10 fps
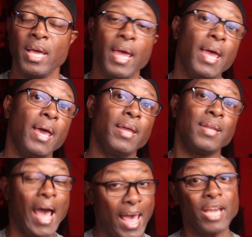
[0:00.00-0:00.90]
and
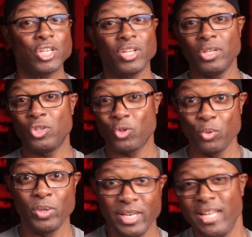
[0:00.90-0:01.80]
I actually
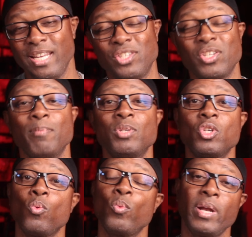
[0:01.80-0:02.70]
truly needed some,
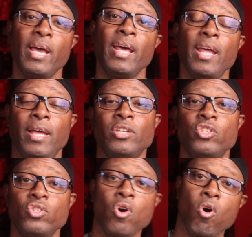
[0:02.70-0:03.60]
so we went ahead and
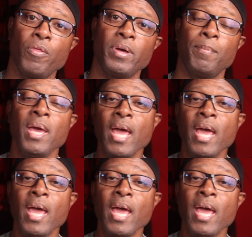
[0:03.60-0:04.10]
installed them,